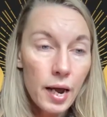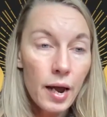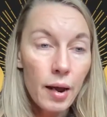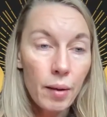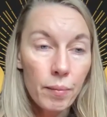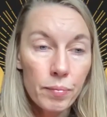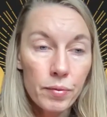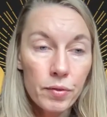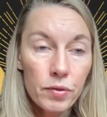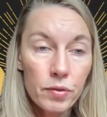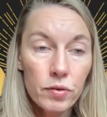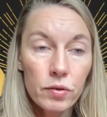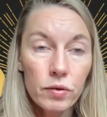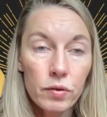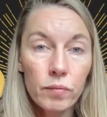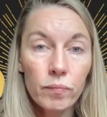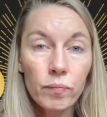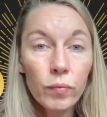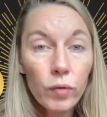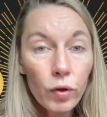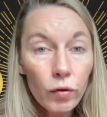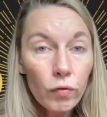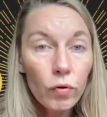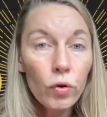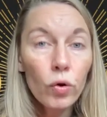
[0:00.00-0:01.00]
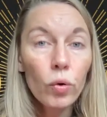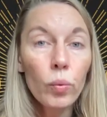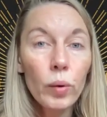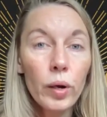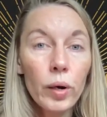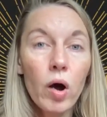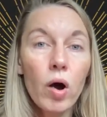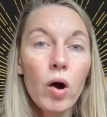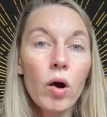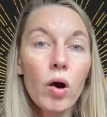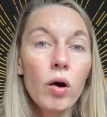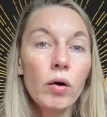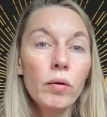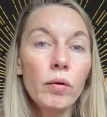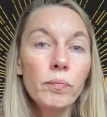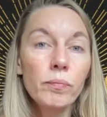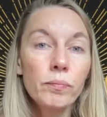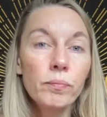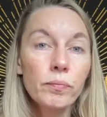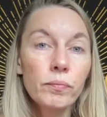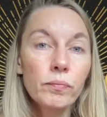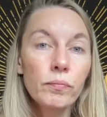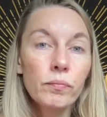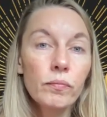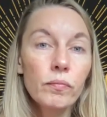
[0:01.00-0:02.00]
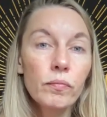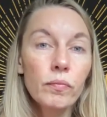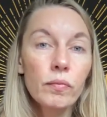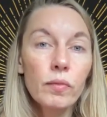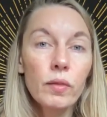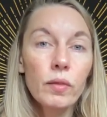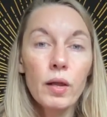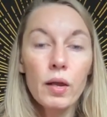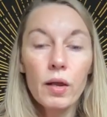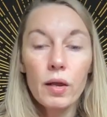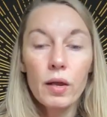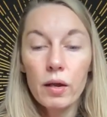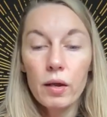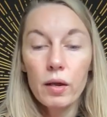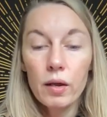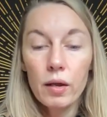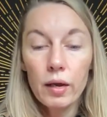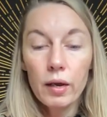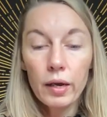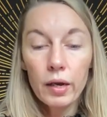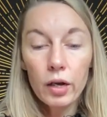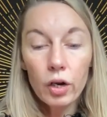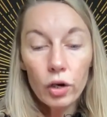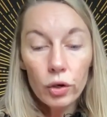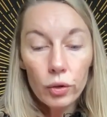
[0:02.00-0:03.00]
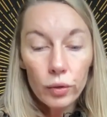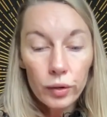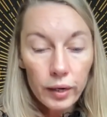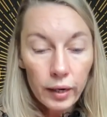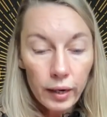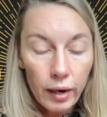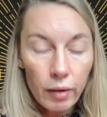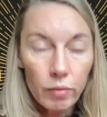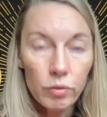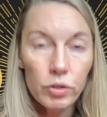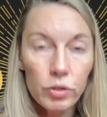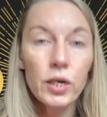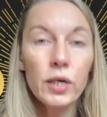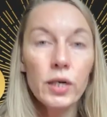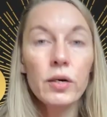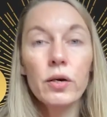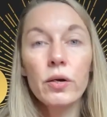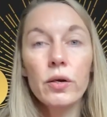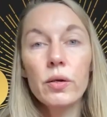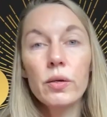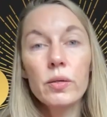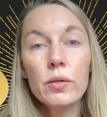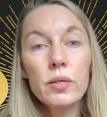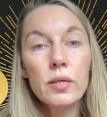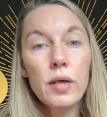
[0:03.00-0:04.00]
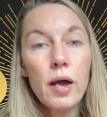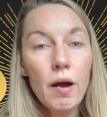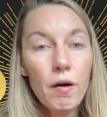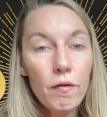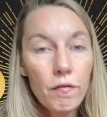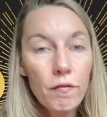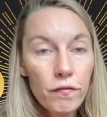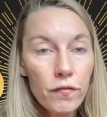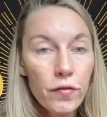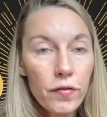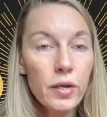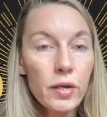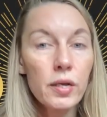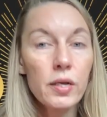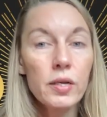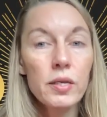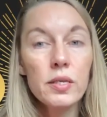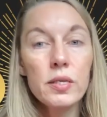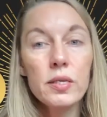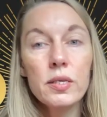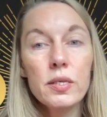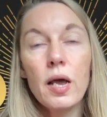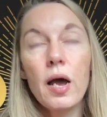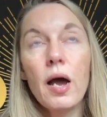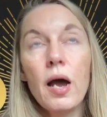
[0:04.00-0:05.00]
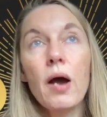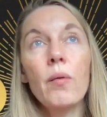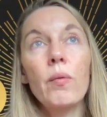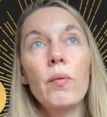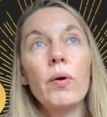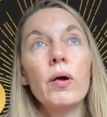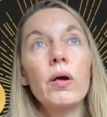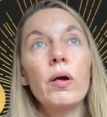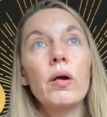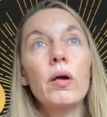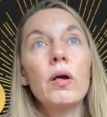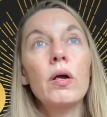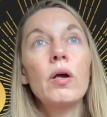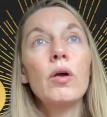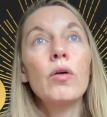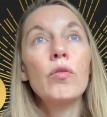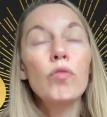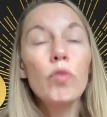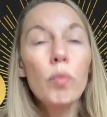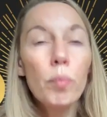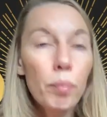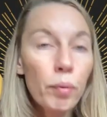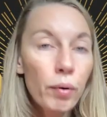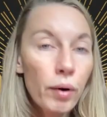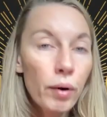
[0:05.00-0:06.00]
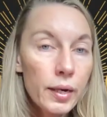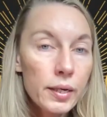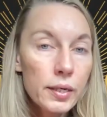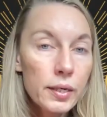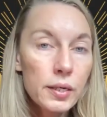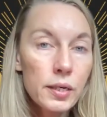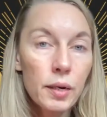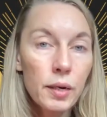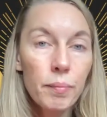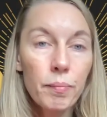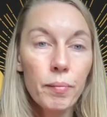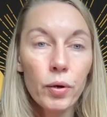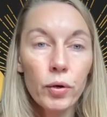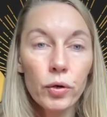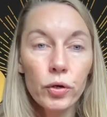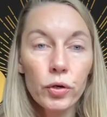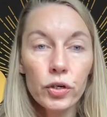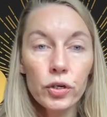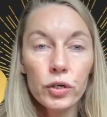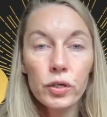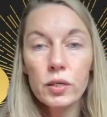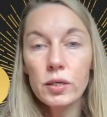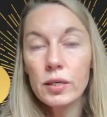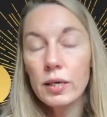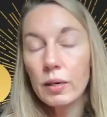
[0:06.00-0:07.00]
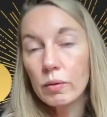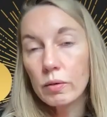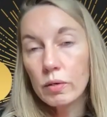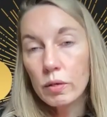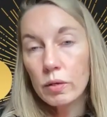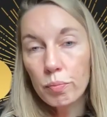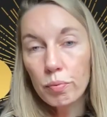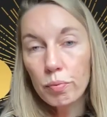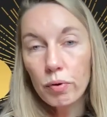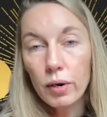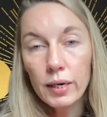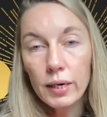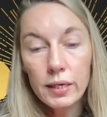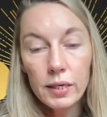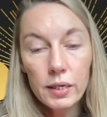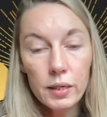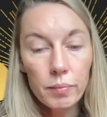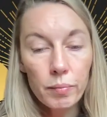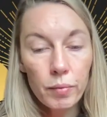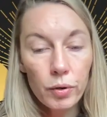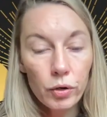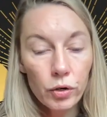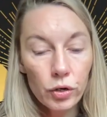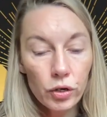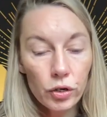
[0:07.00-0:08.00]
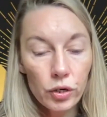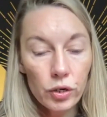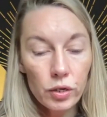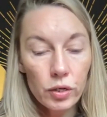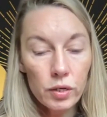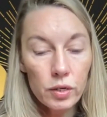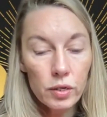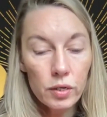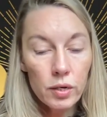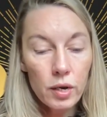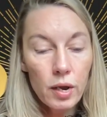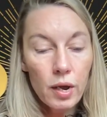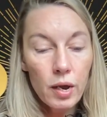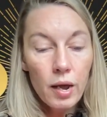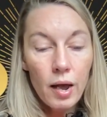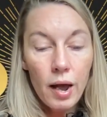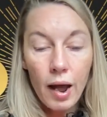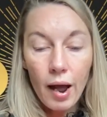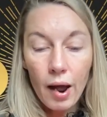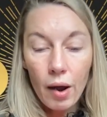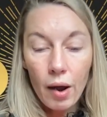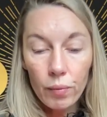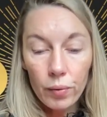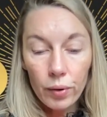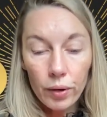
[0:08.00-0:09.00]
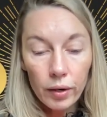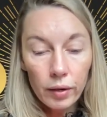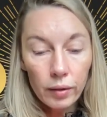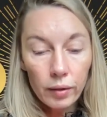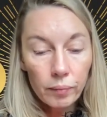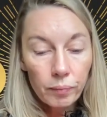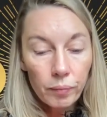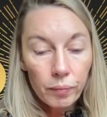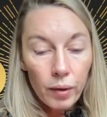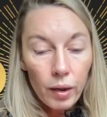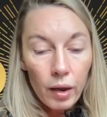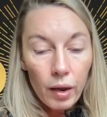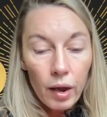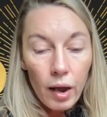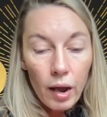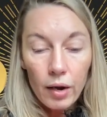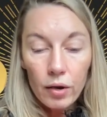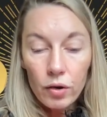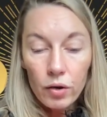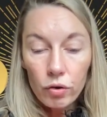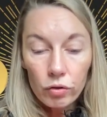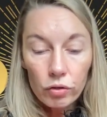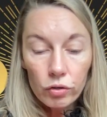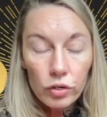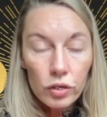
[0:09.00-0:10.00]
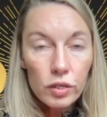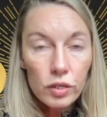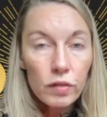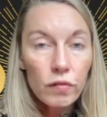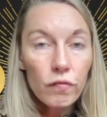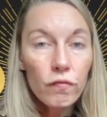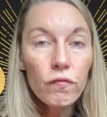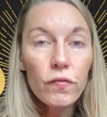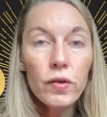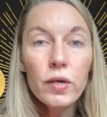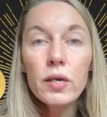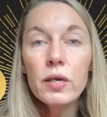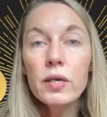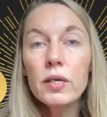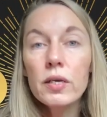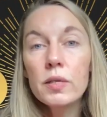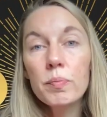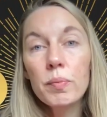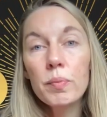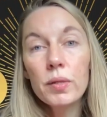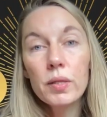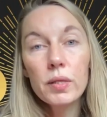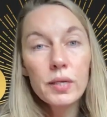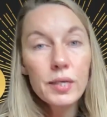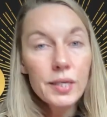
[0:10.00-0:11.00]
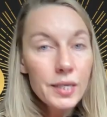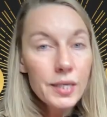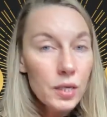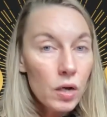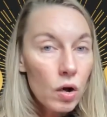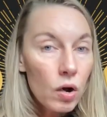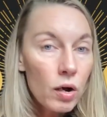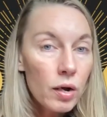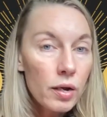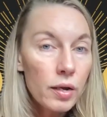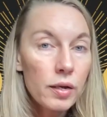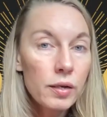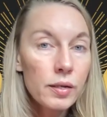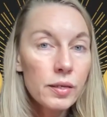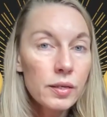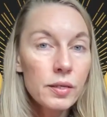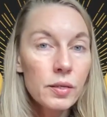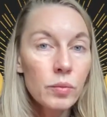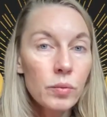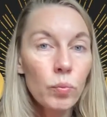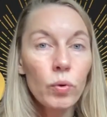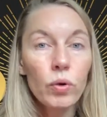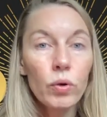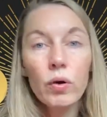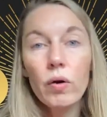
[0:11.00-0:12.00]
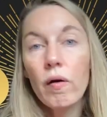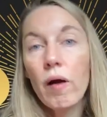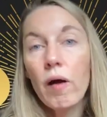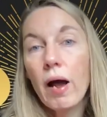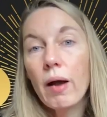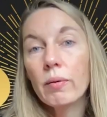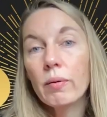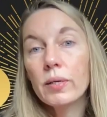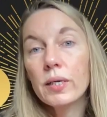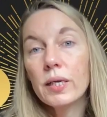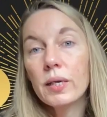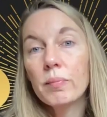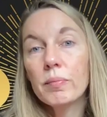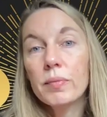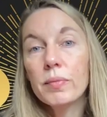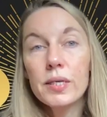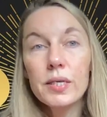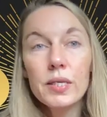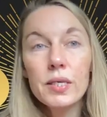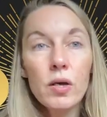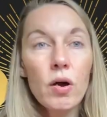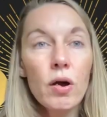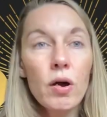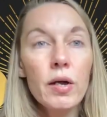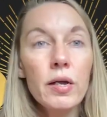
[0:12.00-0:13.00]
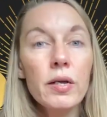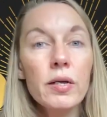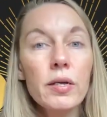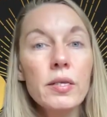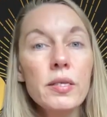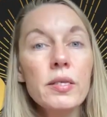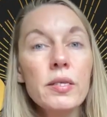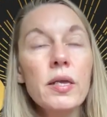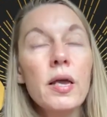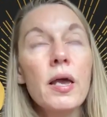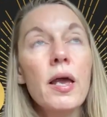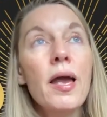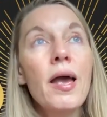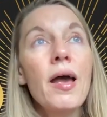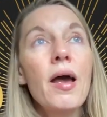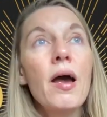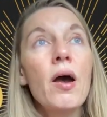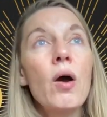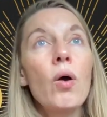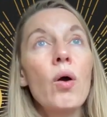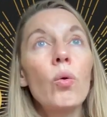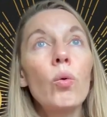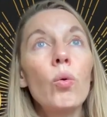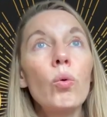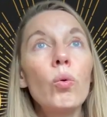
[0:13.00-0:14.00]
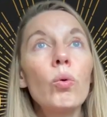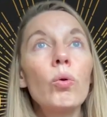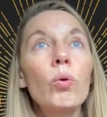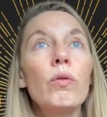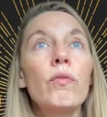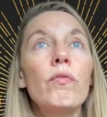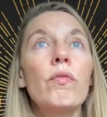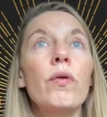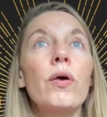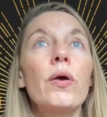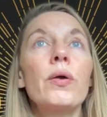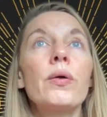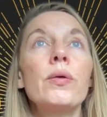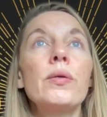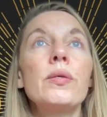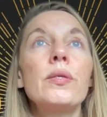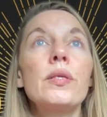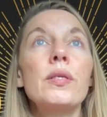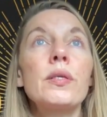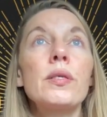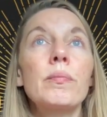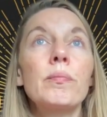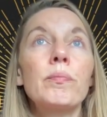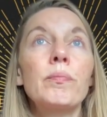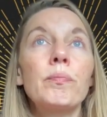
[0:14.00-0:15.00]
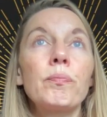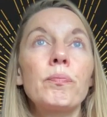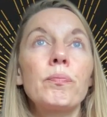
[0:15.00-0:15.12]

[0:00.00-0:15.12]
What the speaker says: depths of who we are, including our shadows, our fears, our repressed emotions, our suppressed emotions, and not just the fears, but the desires. What are our deep desires? All of those